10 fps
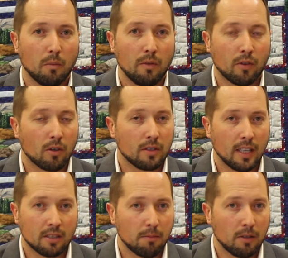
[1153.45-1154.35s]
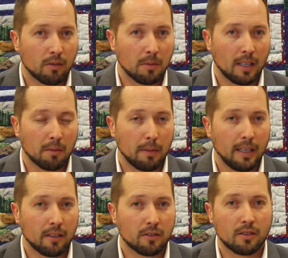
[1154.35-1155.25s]
We've heard testimony from a lot of
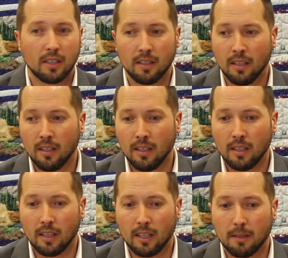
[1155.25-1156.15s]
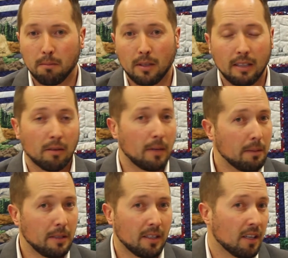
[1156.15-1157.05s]
bankers that believe it
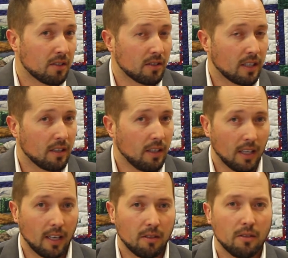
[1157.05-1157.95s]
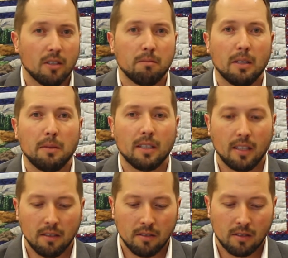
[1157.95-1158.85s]
might be unnecessary, and I don't know, maybe
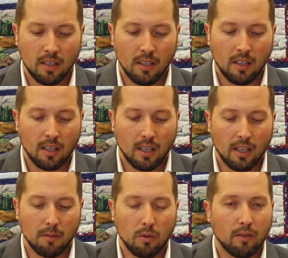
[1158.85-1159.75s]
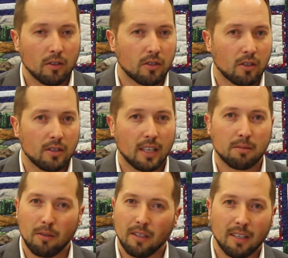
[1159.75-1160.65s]
it is. We've also heard
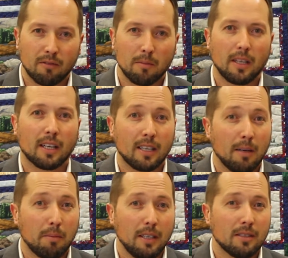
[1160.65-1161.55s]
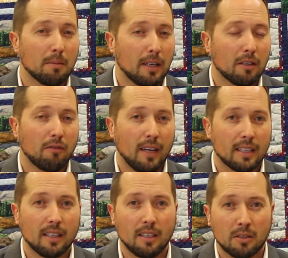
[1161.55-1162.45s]
testimony again from a lot of companies about the
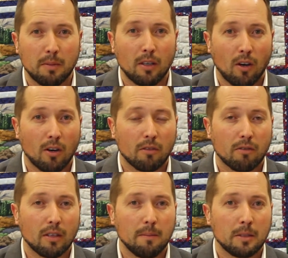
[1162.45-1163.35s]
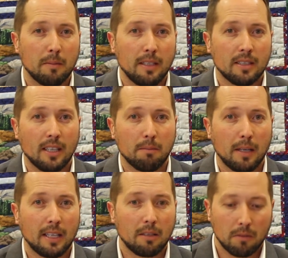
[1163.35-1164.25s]
fact that it's been hard for them to maintain
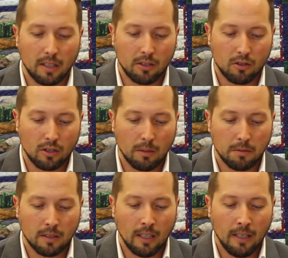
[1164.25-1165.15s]
banking relationships relationships.